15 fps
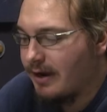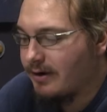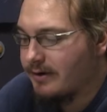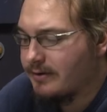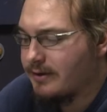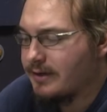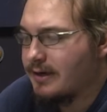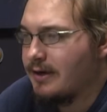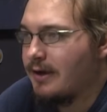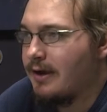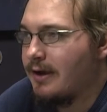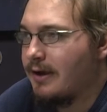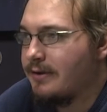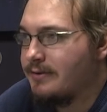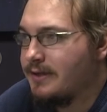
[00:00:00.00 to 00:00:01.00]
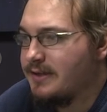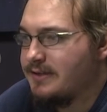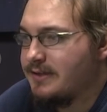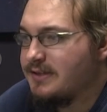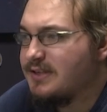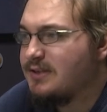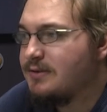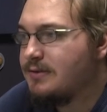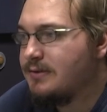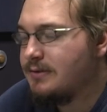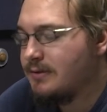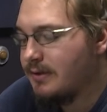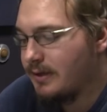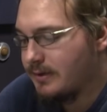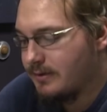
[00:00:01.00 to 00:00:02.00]
count it. Like this,
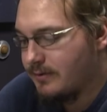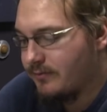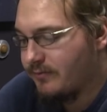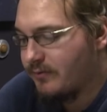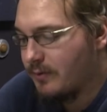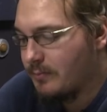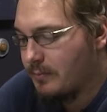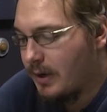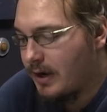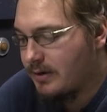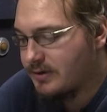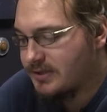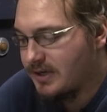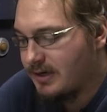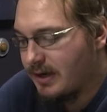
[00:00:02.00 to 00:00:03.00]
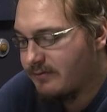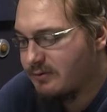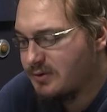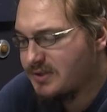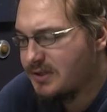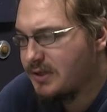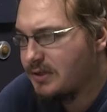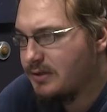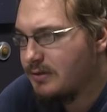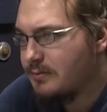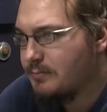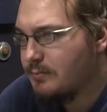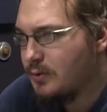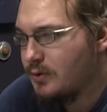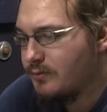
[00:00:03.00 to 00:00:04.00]
like from my understanding, have you seen the
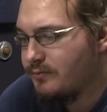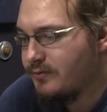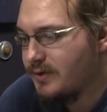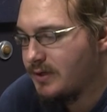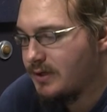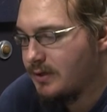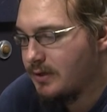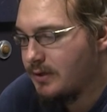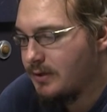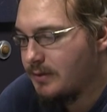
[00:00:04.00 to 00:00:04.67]
movie?